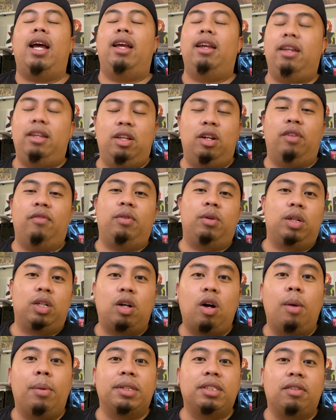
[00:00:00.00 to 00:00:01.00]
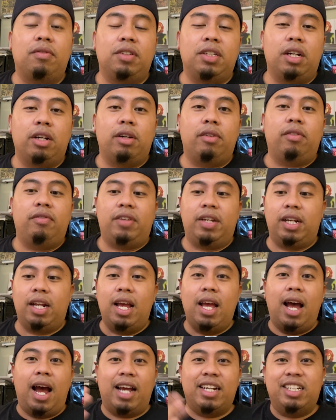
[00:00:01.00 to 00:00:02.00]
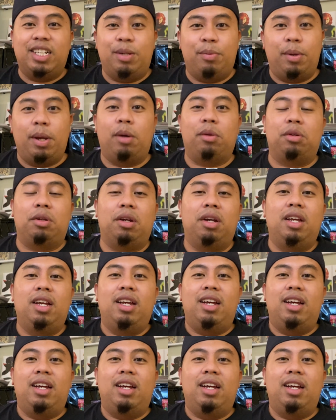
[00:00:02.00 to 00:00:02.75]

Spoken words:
if I'm going to call myself a Daredevil fan, I need to be able to